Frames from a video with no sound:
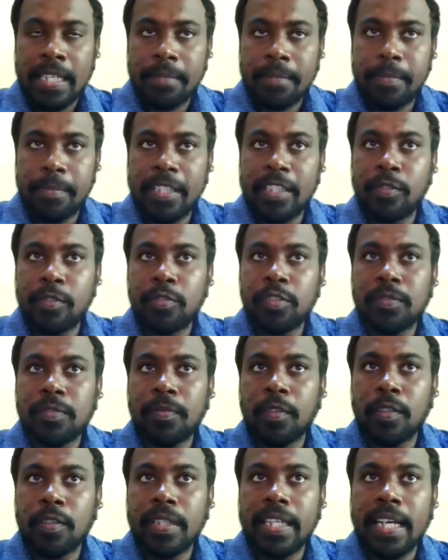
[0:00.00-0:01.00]
be used
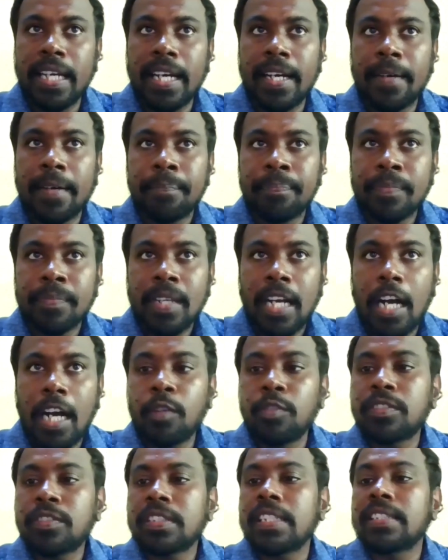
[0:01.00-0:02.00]
for their
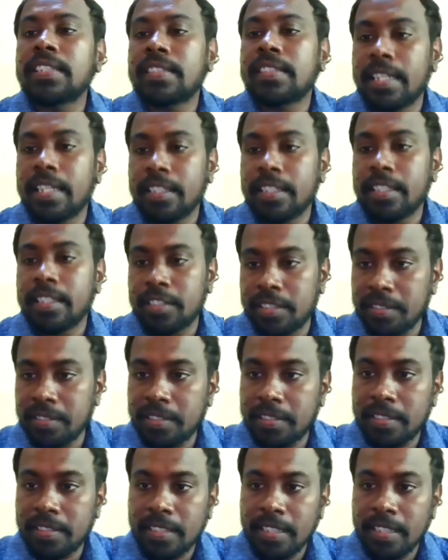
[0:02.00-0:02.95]
house constructions.